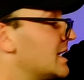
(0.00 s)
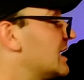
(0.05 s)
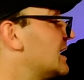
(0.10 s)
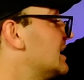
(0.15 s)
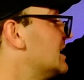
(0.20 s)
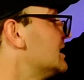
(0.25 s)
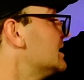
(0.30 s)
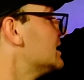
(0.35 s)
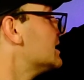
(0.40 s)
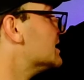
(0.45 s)

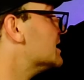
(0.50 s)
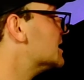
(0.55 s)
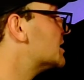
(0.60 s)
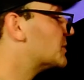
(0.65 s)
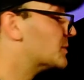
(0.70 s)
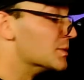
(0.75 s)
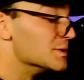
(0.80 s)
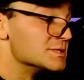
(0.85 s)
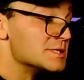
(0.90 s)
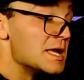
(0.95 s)
E
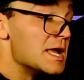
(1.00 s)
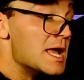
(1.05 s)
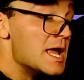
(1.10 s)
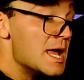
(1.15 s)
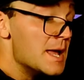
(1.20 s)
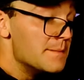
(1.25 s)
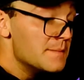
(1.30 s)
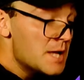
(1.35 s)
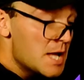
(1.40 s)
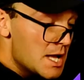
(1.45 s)
equals
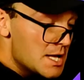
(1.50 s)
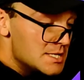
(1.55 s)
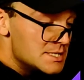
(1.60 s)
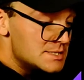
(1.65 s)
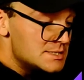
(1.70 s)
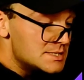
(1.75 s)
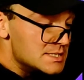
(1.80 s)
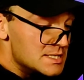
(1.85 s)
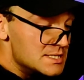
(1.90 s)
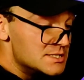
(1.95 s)
M
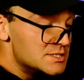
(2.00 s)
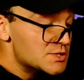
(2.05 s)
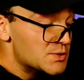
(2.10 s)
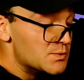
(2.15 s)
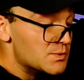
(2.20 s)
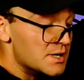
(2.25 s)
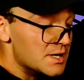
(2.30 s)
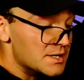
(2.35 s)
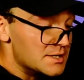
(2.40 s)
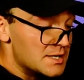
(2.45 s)
C
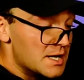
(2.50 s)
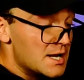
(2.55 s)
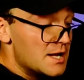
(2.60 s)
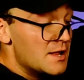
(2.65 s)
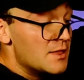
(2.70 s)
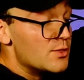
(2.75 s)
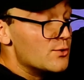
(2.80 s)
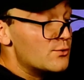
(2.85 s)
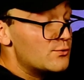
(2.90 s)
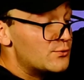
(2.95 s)
squared.
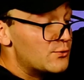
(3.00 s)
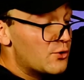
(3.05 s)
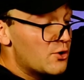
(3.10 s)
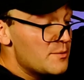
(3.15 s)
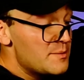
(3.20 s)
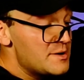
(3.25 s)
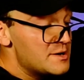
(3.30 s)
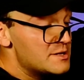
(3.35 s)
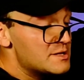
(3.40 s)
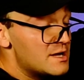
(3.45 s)
The
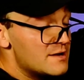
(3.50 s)
formula